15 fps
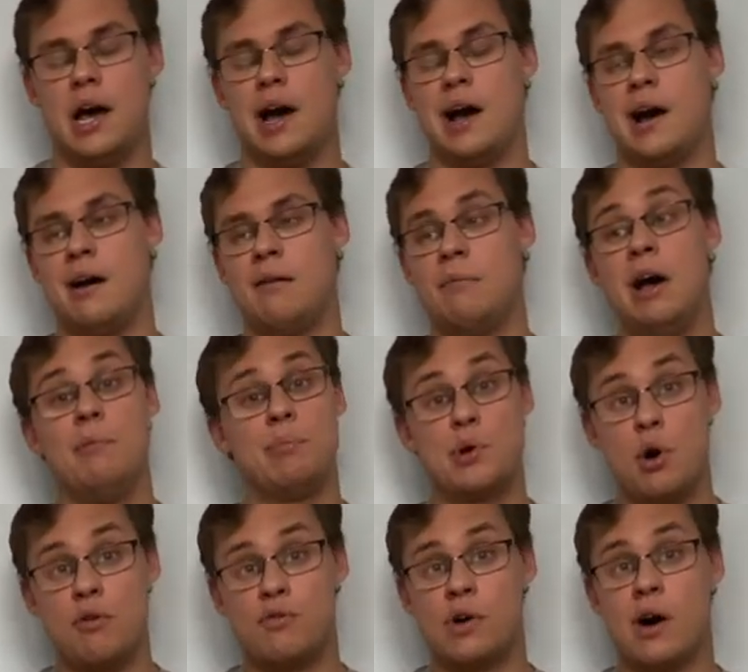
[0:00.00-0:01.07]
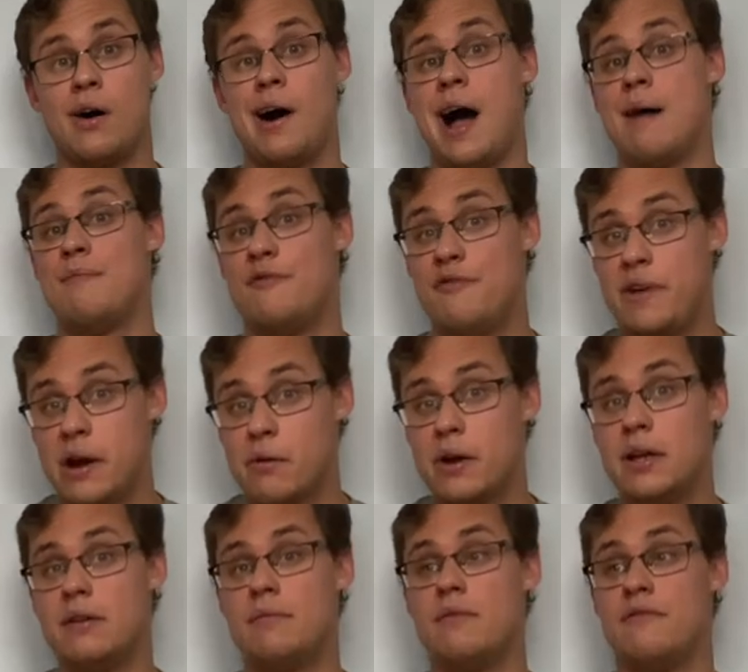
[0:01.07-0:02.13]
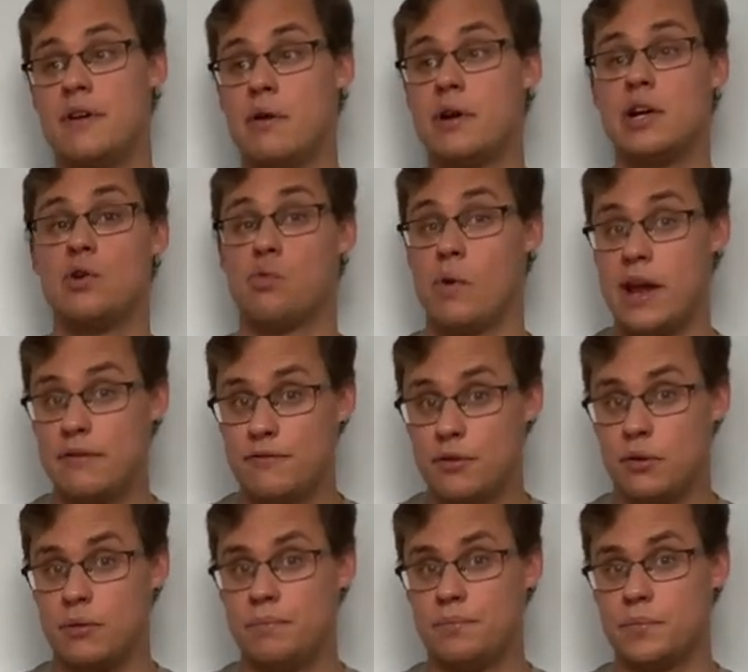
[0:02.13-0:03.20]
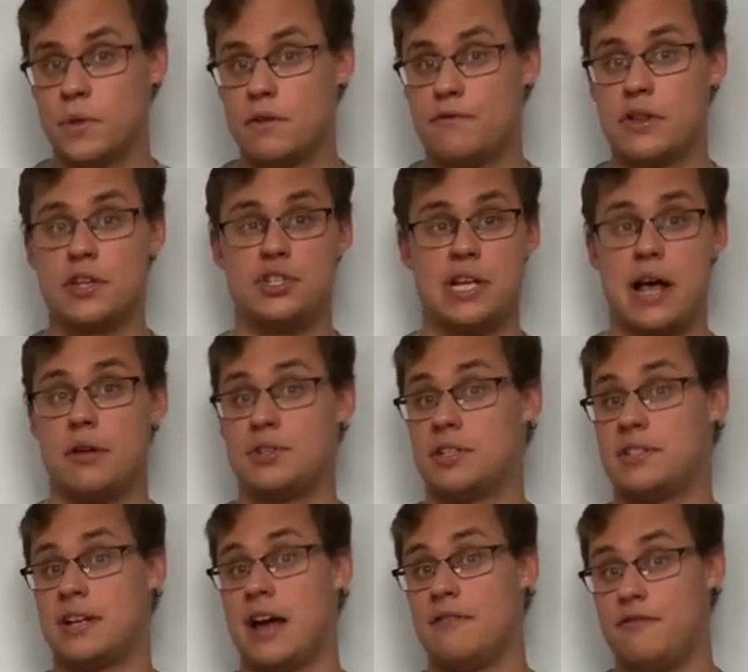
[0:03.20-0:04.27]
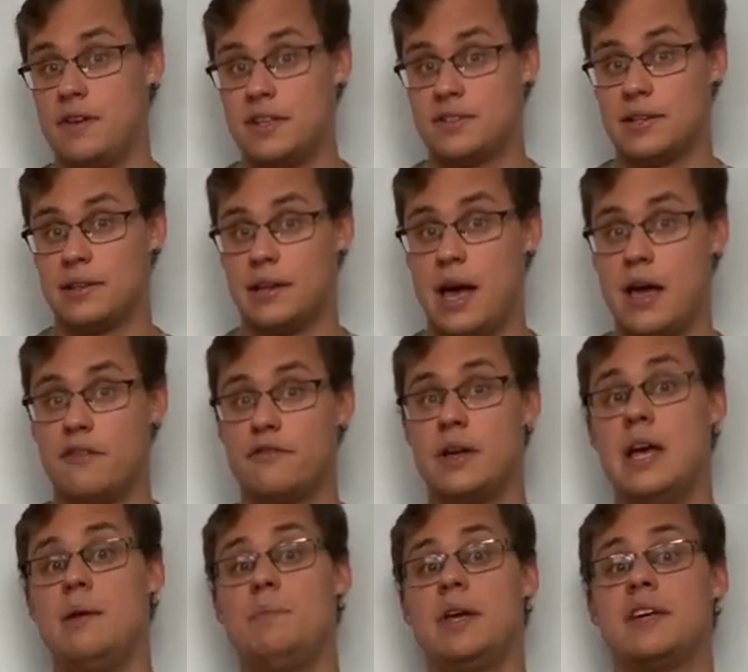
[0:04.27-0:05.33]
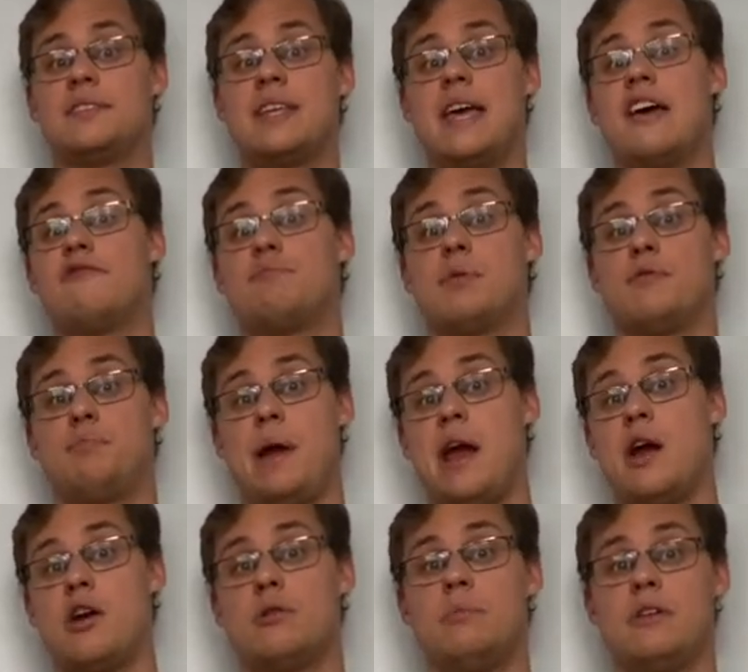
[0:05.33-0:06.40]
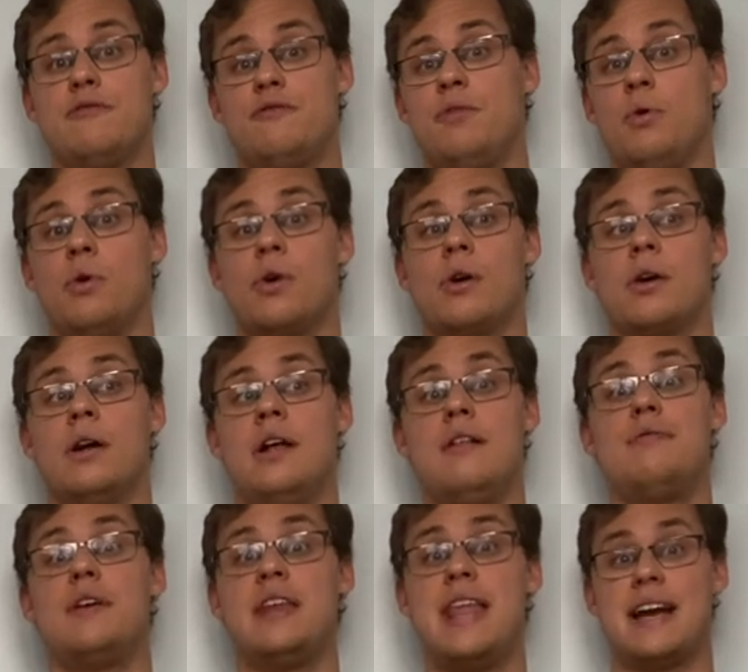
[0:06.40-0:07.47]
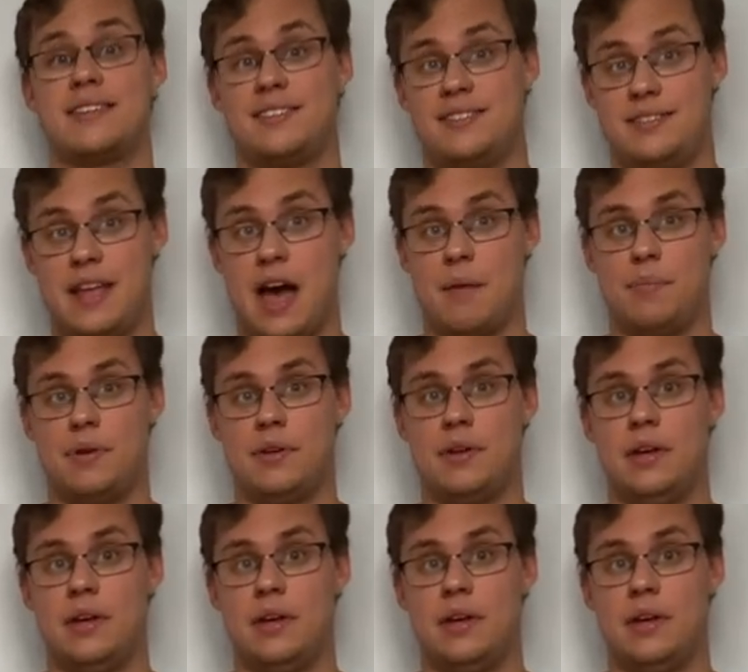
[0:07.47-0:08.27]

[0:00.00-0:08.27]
Um, but overall, I'm very very grateful for the challenges that I've faced in life because they have prepared me for the next step.